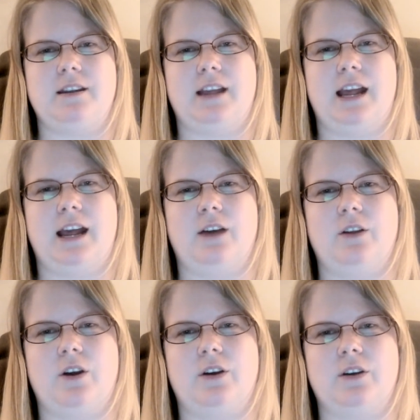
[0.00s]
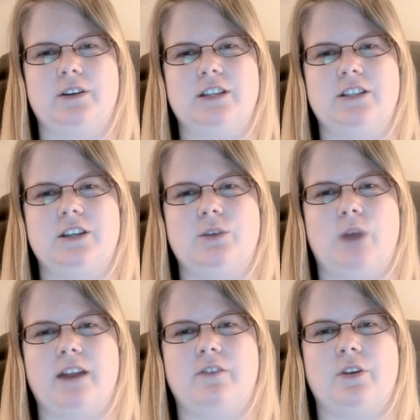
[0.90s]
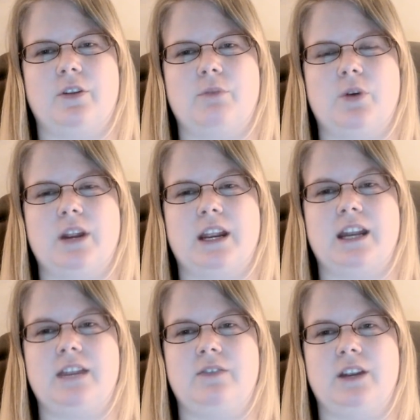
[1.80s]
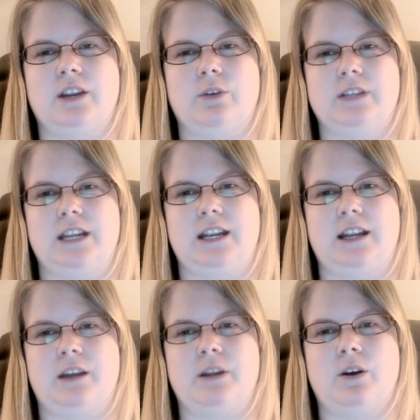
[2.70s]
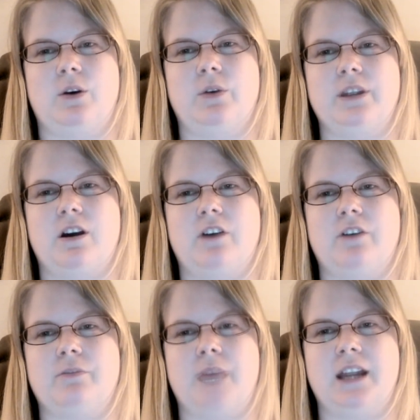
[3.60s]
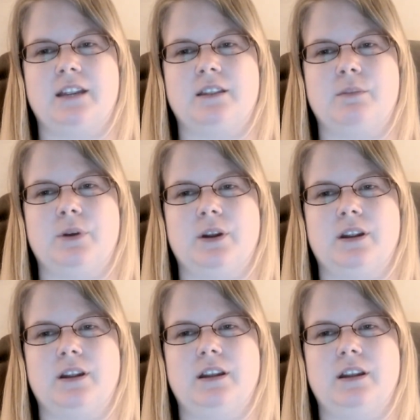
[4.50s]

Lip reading: How long did she write for the morning and evening routine? I've been holding off buying the book,